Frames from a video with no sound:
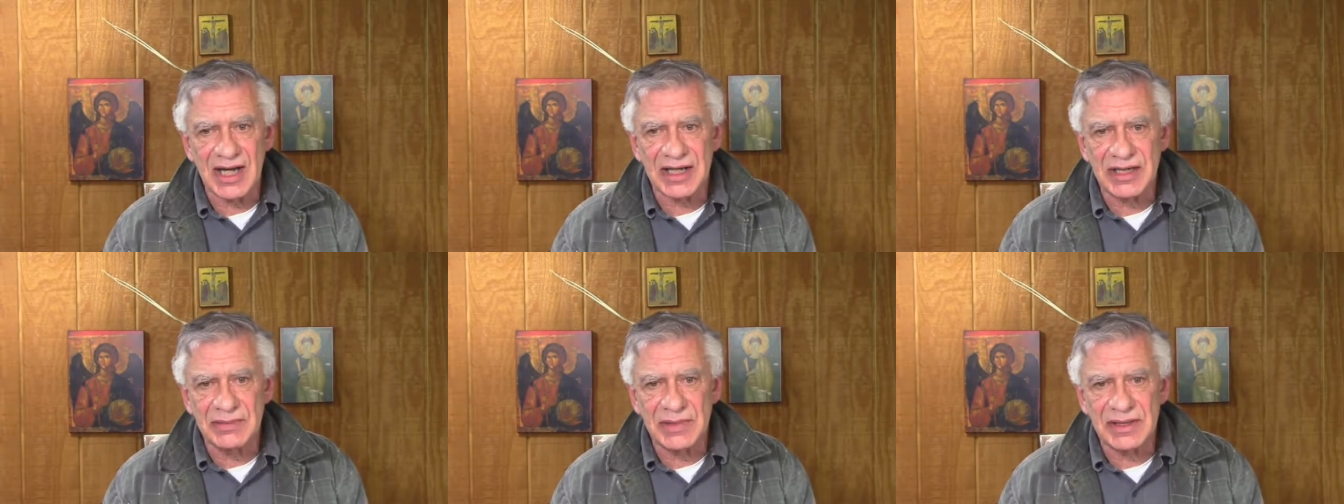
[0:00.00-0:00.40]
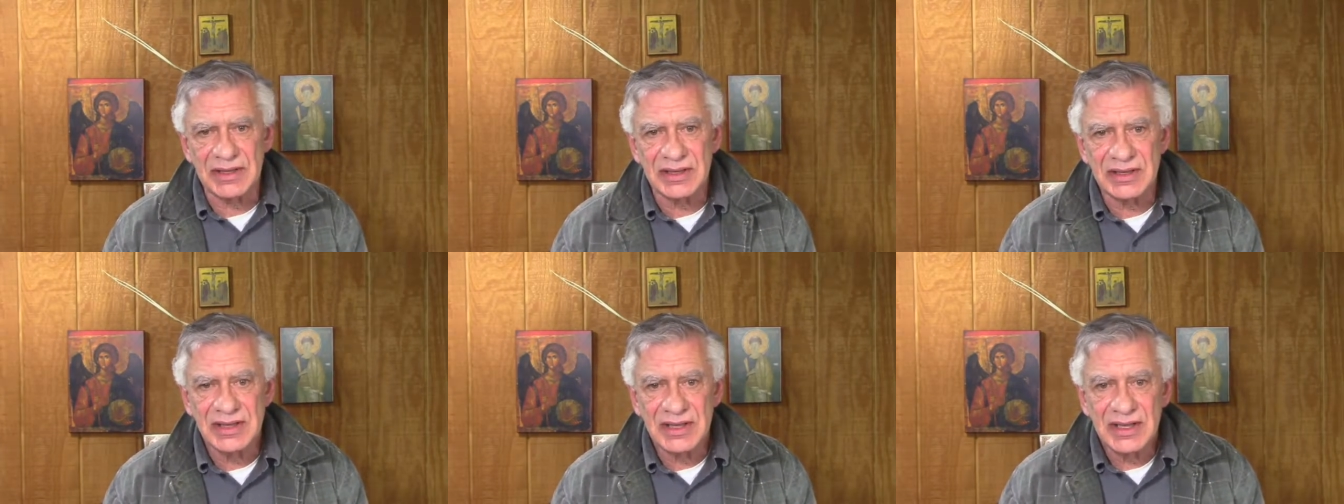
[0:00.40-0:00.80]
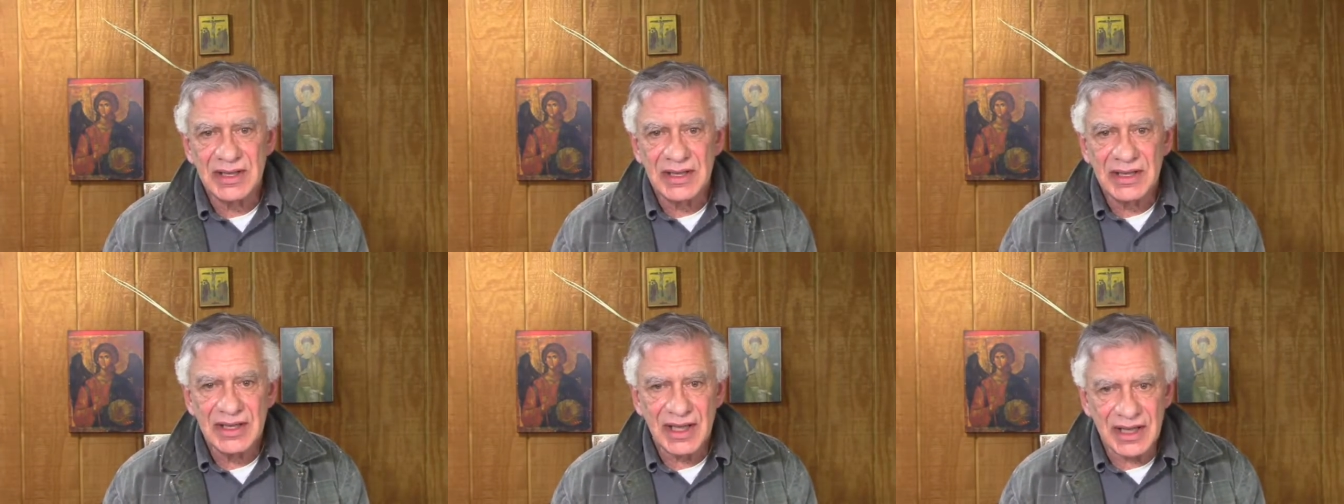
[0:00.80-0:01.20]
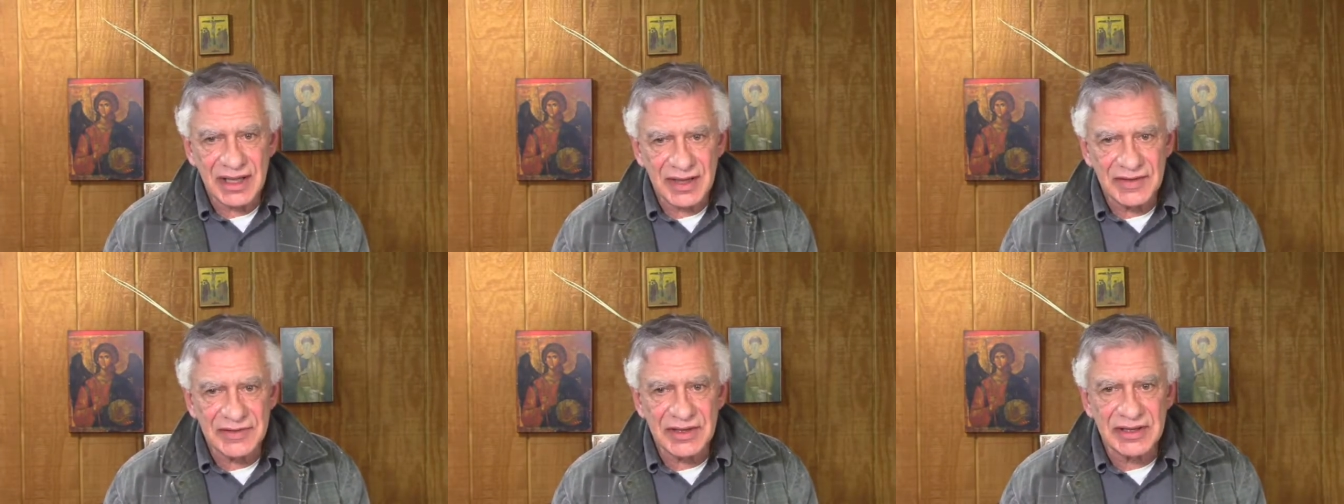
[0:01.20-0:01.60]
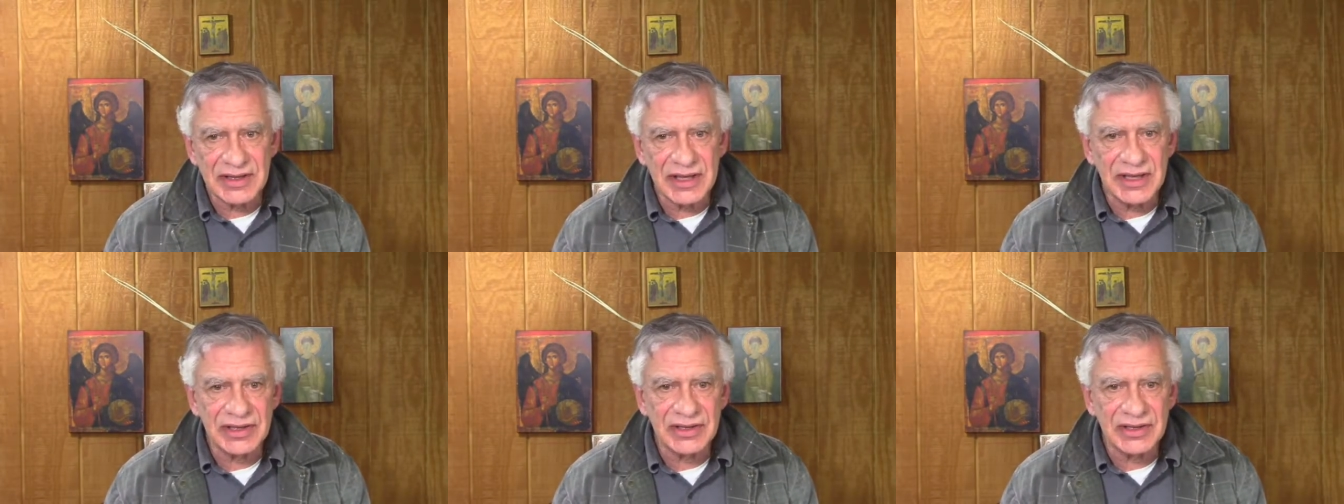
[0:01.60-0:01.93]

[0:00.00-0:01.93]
document that gives the